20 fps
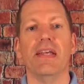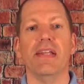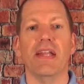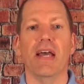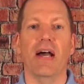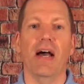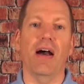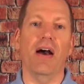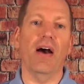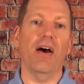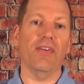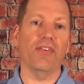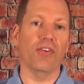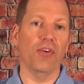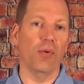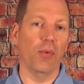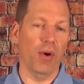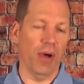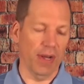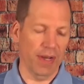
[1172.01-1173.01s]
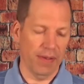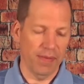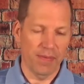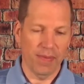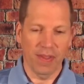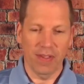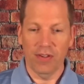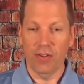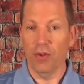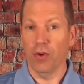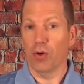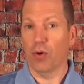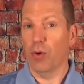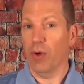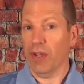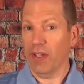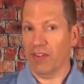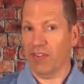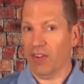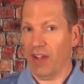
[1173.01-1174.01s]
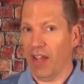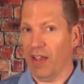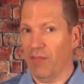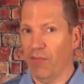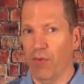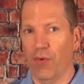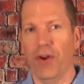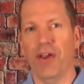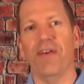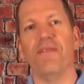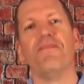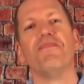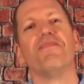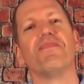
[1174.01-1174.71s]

Now, I also want to do a quick aside for you